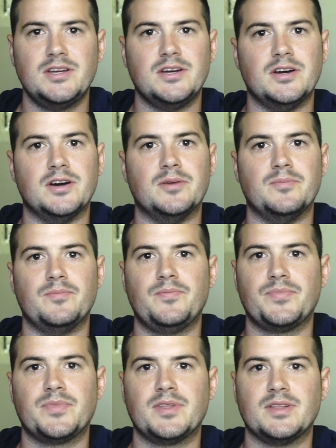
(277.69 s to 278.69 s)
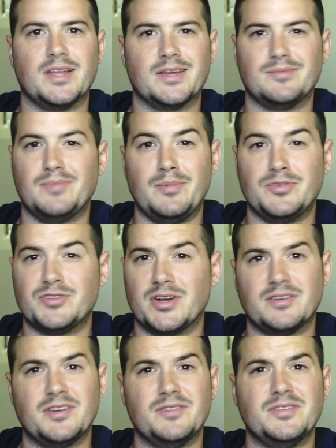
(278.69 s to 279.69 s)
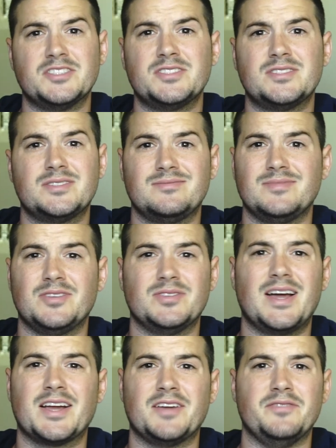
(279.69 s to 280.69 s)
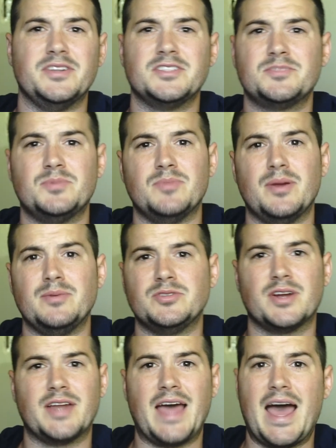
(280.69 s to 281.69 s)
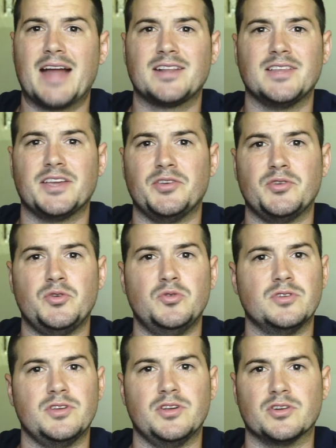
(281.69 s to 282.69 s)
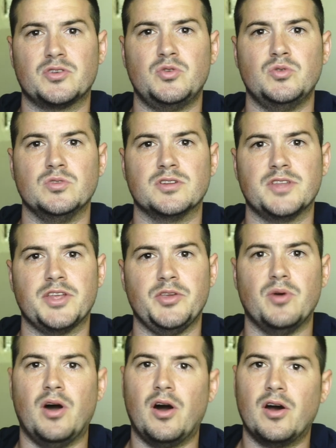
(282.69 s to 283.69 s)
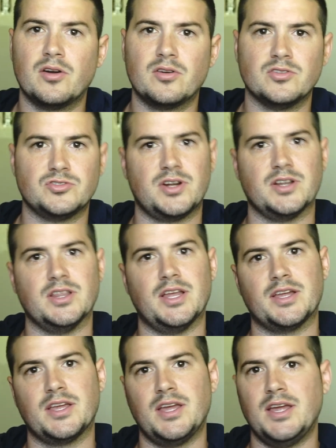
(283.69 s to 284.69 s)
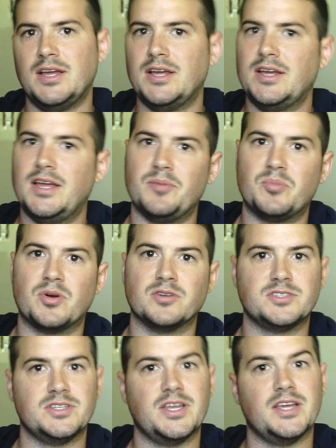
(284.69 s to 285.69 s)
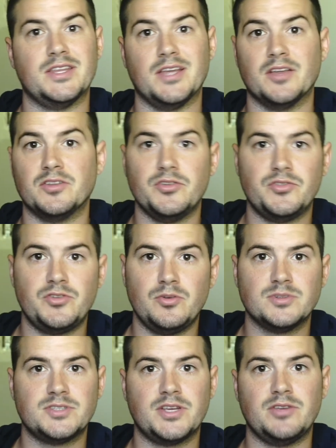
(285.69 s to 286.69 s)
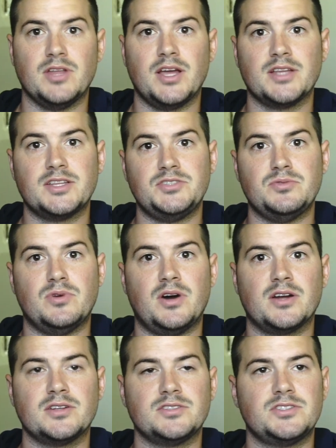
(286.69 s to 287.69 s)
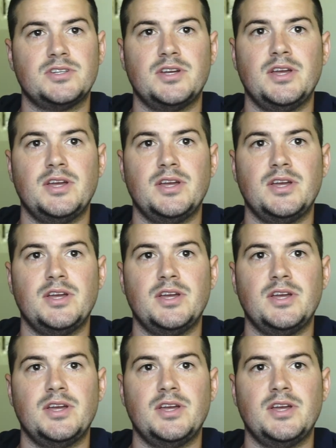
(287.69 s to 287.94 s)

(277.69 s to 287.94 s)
Like maybe try to not convince, but maybe try to act like you're cooler than you are, or try to like impersonate the other YouTubers that you like, that you watch.